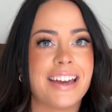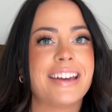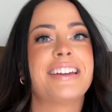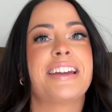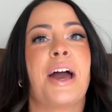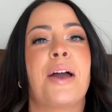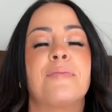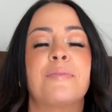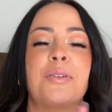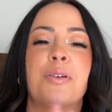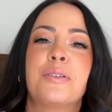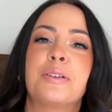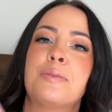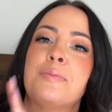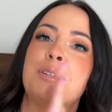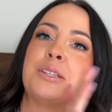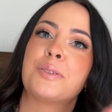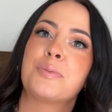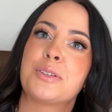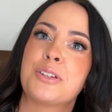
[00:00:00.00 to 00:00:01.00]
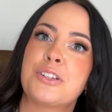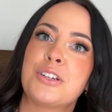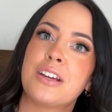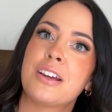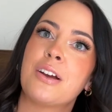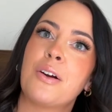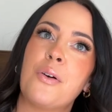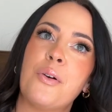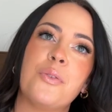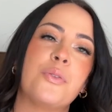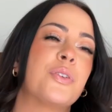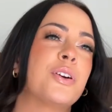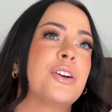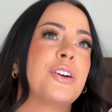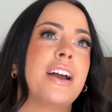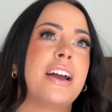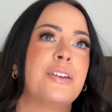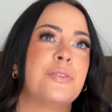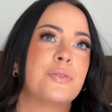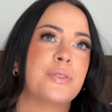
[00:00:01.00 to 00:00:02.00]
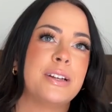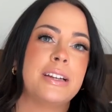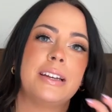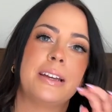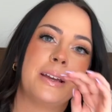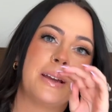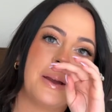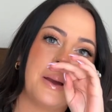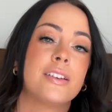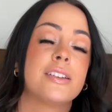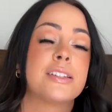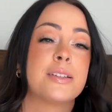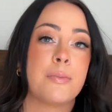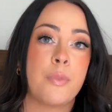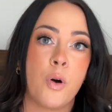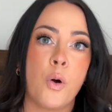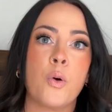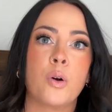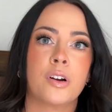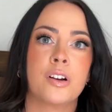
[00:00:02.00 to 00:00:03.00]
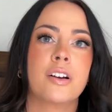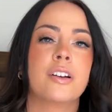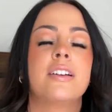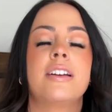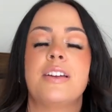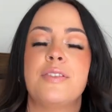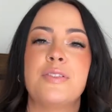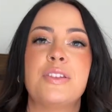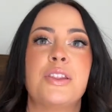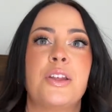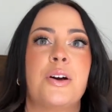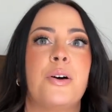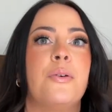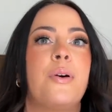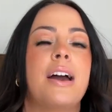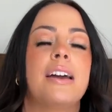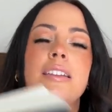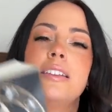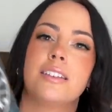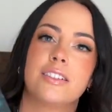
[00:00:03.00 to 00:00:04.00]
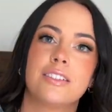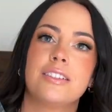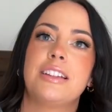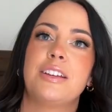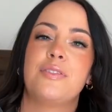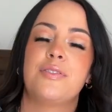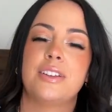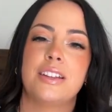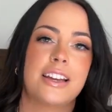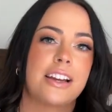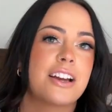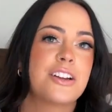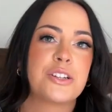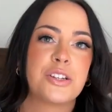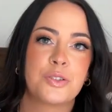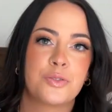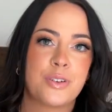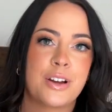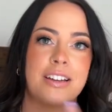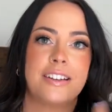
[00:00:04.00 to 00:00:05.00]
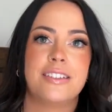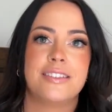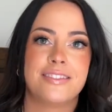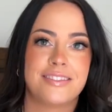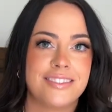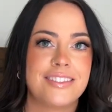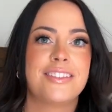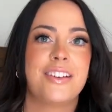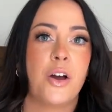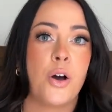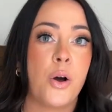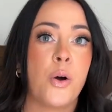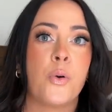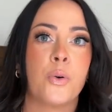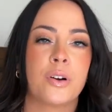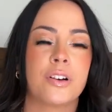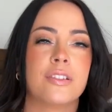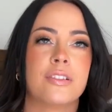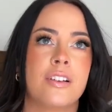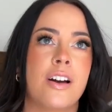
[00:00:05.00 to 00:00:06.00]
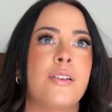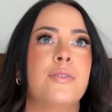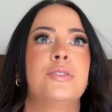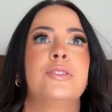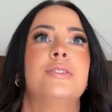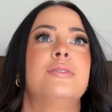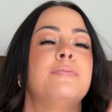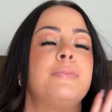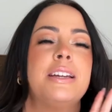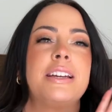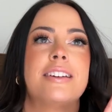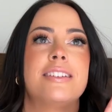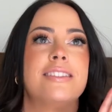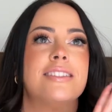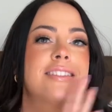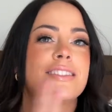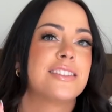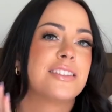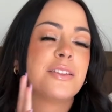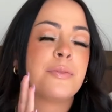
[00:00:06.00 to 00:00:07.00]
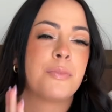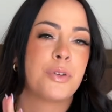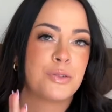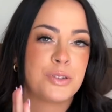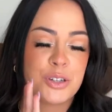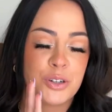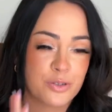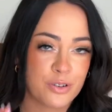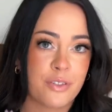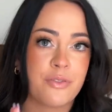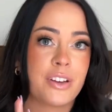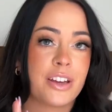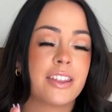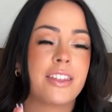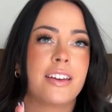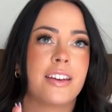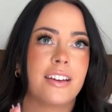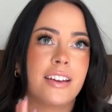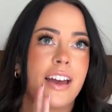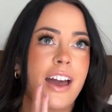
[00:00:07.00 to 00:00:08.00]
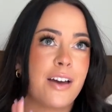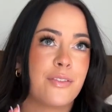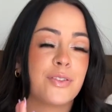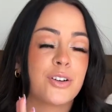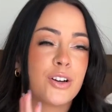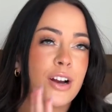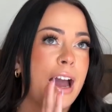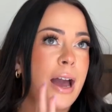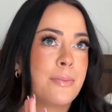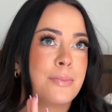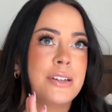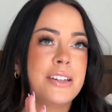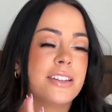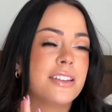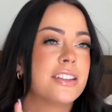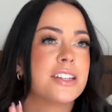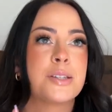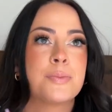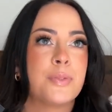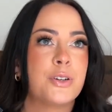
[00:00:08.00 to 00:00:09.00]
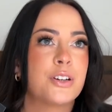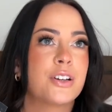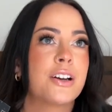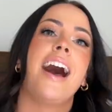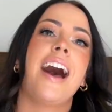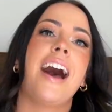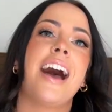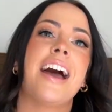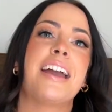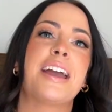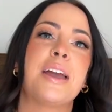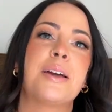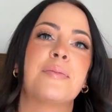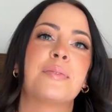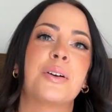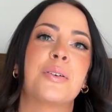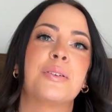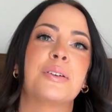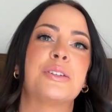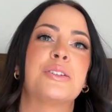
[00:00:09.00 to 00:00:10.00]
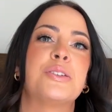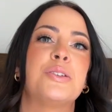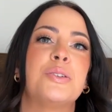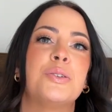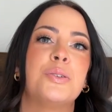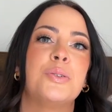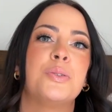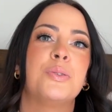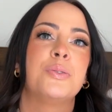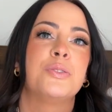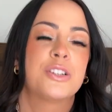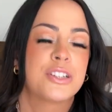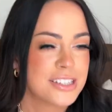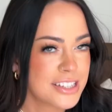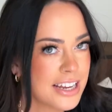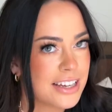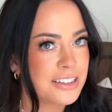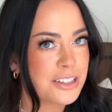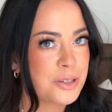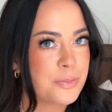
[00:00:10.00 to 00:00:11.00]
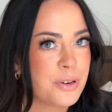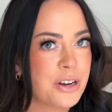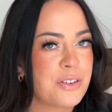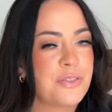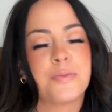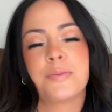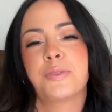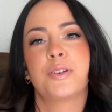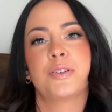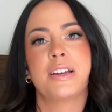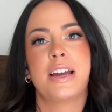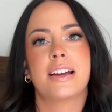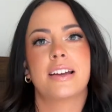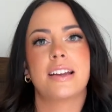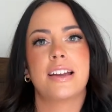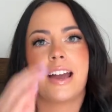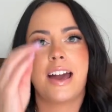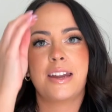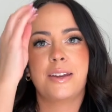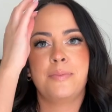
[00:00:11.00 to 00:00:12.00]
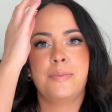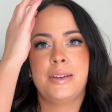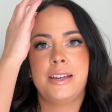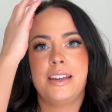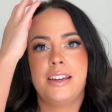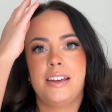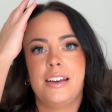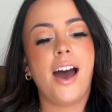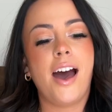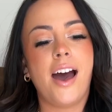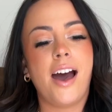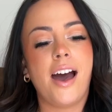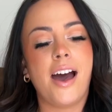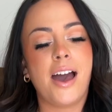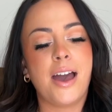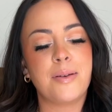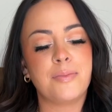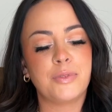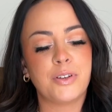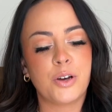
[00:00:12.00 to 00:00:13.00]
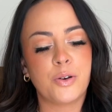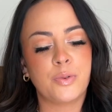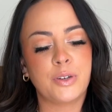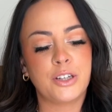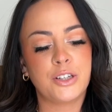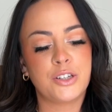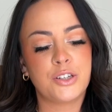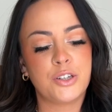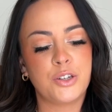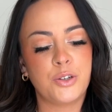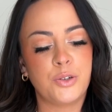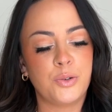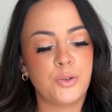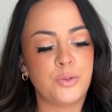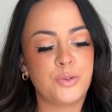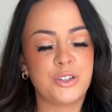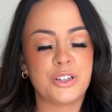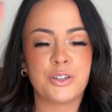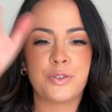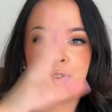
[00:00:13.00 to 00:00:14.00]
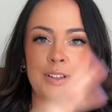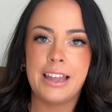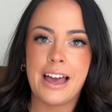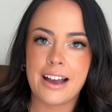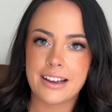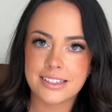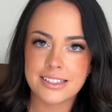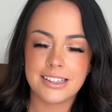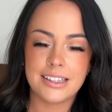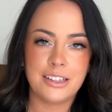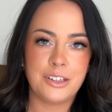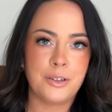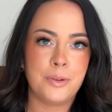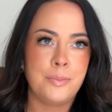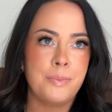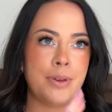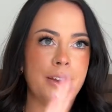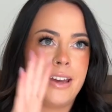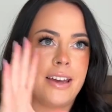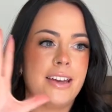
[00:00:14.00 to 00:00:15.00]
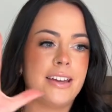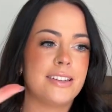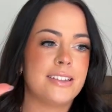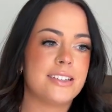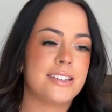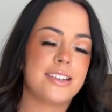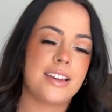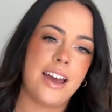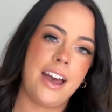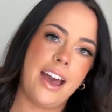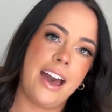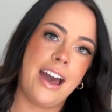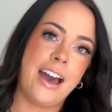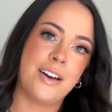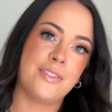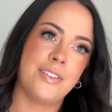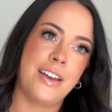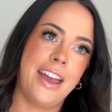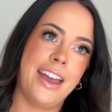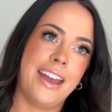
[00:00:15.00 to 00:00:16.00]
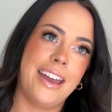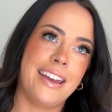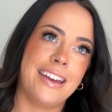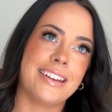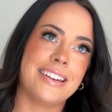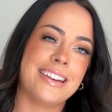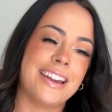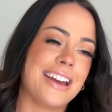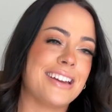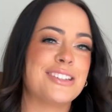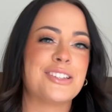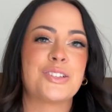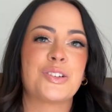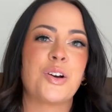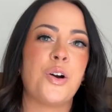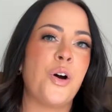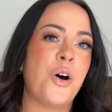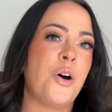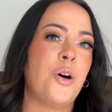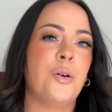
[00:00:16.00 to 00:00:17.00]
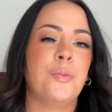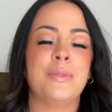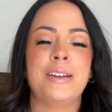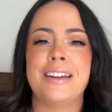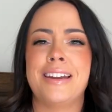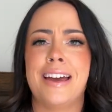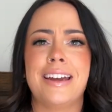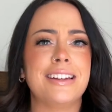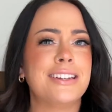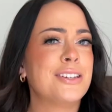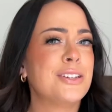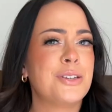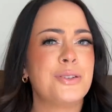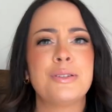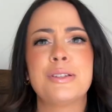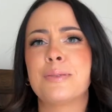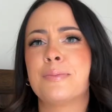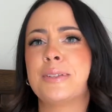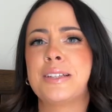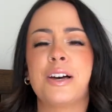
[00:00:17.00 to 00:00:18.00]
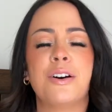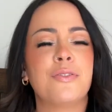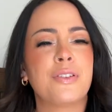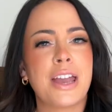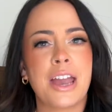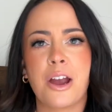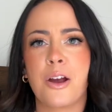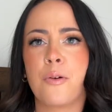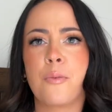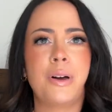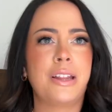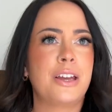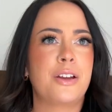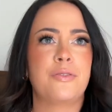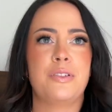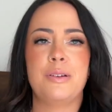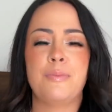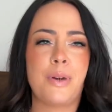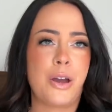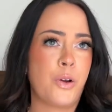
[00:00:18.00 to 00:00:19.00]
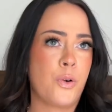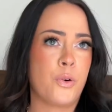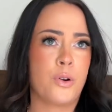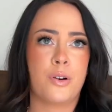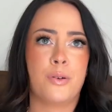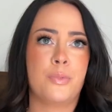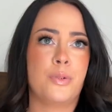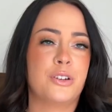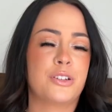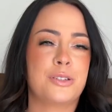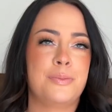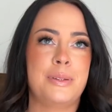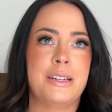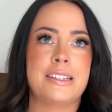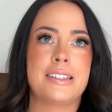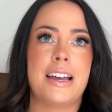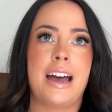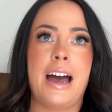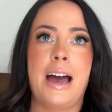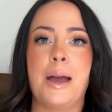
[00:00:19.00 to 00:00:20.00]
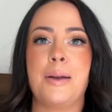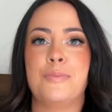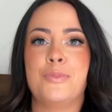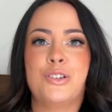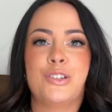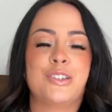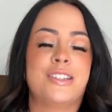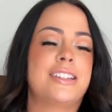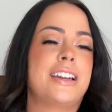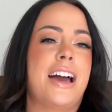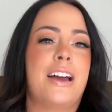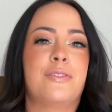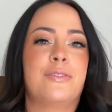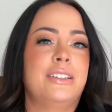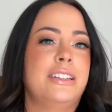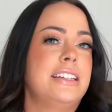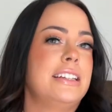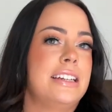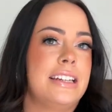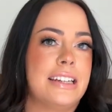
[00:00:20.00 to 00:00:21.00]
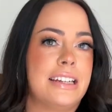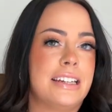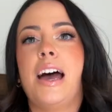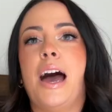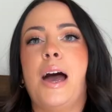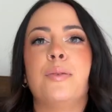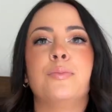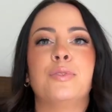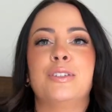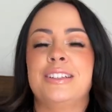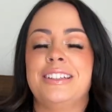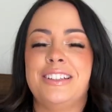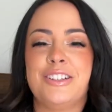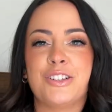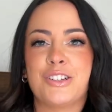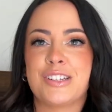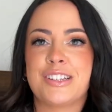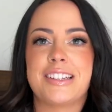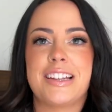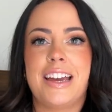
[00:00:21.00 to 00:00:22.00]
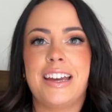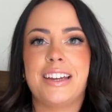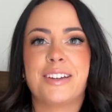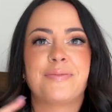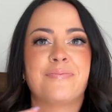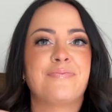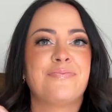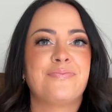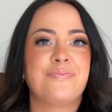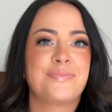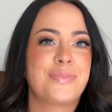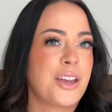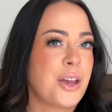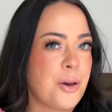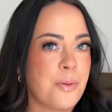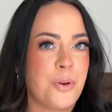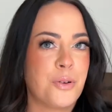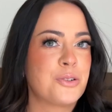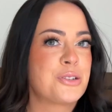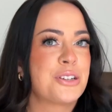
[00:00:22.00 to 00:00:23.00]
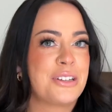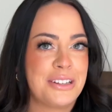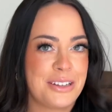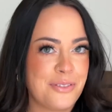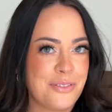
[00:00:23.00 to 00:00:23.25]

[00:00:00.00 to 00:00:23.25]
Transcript: and I'm going to be switching over and reading some horror, even though I literally feel like I just read a horror novel because the most horrific thing ever happened in this book. I am going to just take a little break from Zodiac Academy. I'm going to just relax a little bit, have a nice calm night, do some self care while I read my horror books because I'm just, I really need it. I'm really just like emotionally